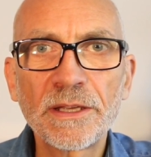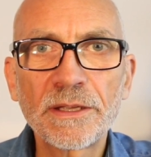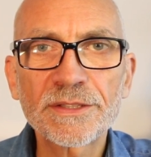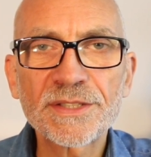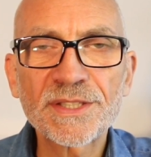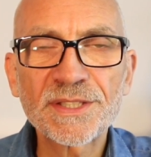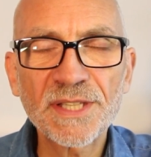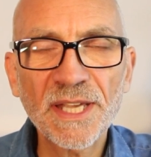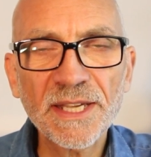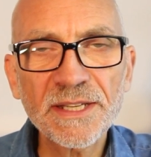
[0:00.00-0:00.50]

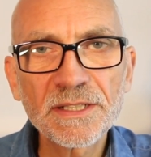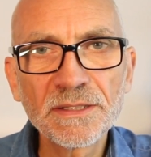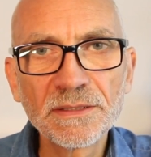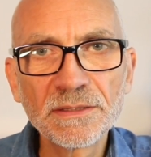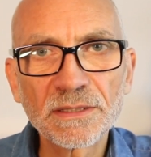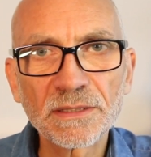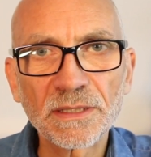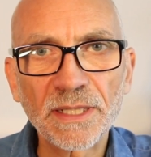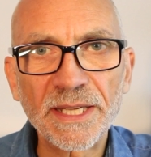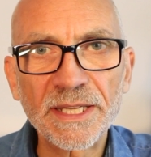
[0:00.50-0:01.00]

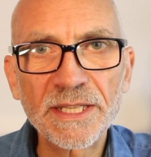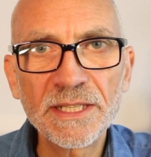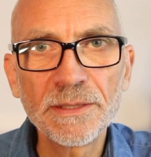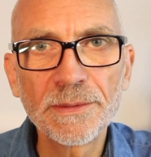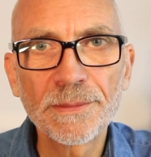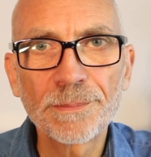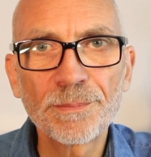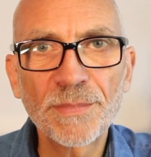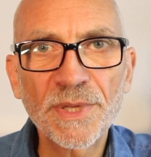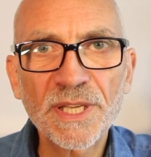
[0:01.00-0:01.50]
Secondly,
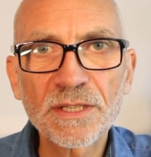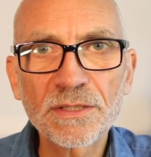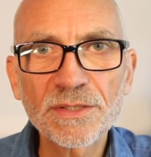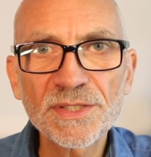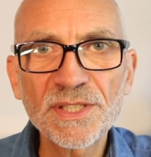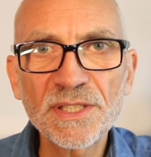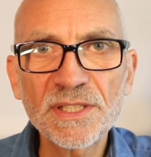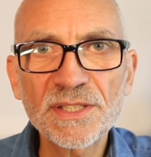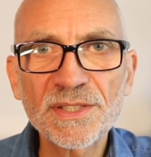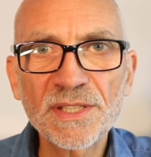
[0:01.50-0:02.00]

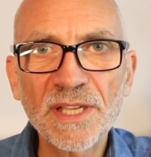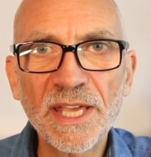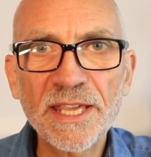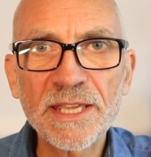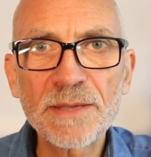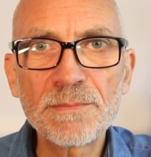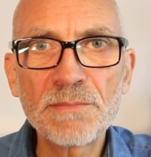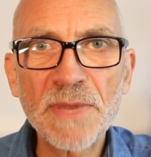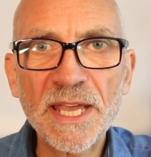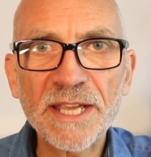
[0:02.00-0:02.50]
because it's
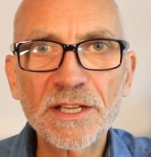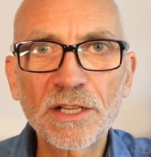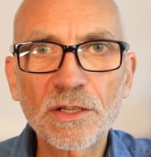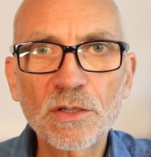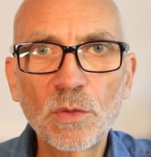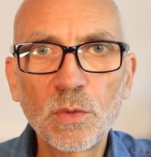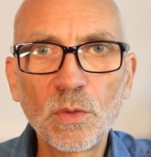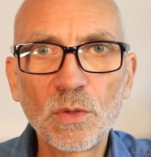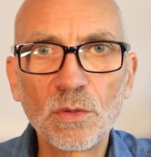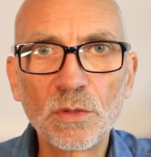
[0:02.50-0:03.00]
a Mecha
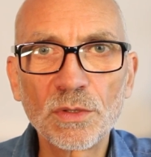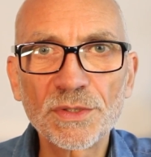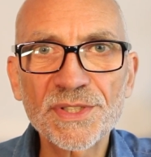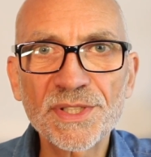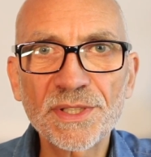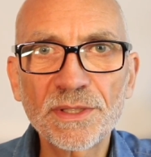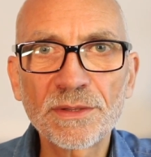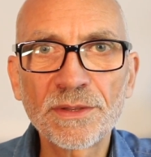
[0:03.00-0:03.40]
Quartz,